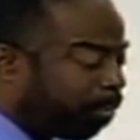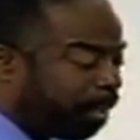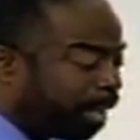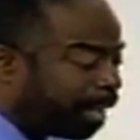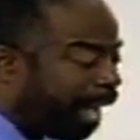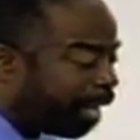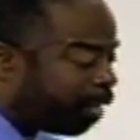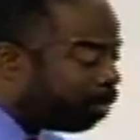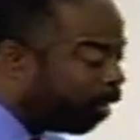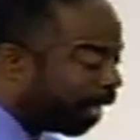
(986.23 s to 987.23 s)
3 o'clock
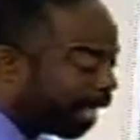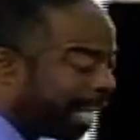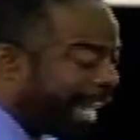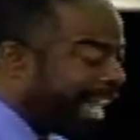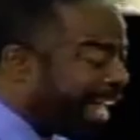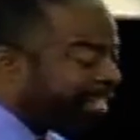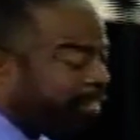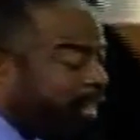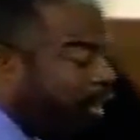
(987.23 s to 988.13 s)
in the morning, and I had to